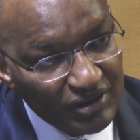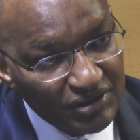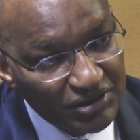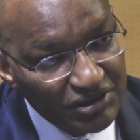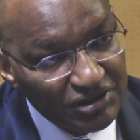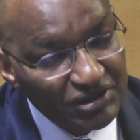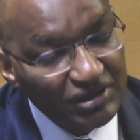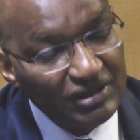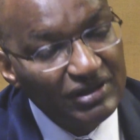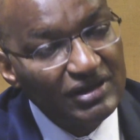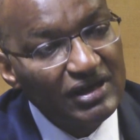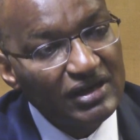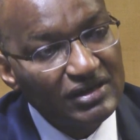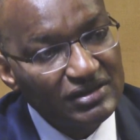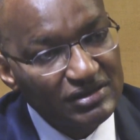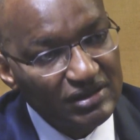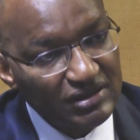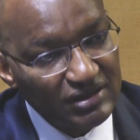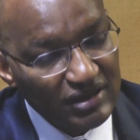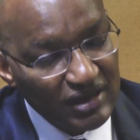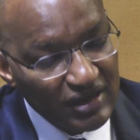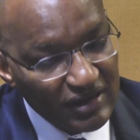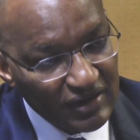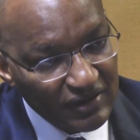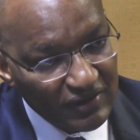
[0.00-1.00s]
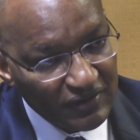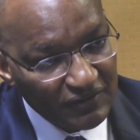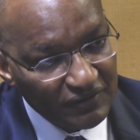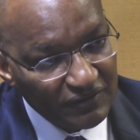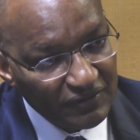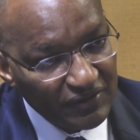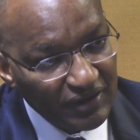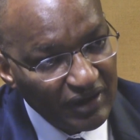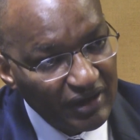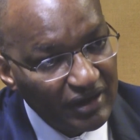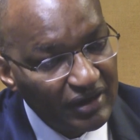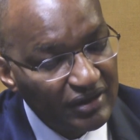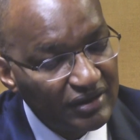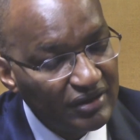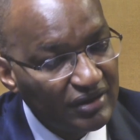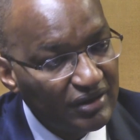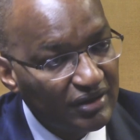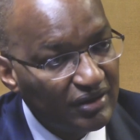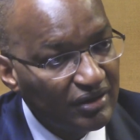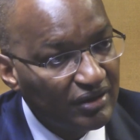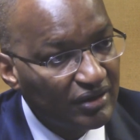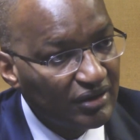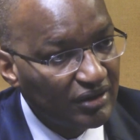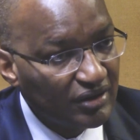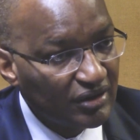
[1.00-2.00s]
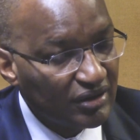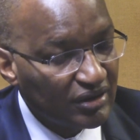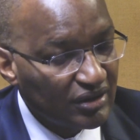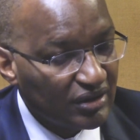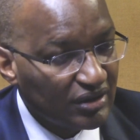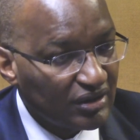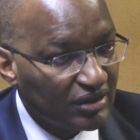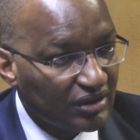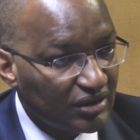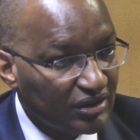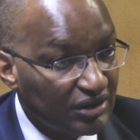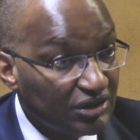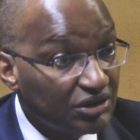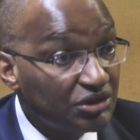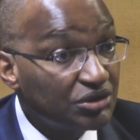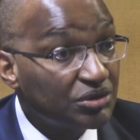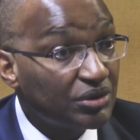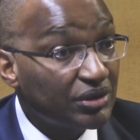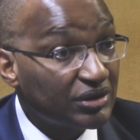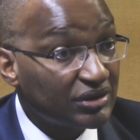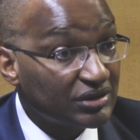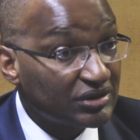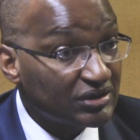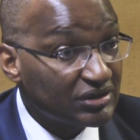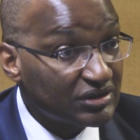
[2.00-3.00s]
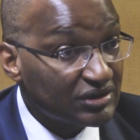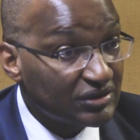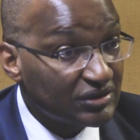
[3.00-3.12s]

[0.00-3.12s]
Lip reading: She doesn't have any insurance.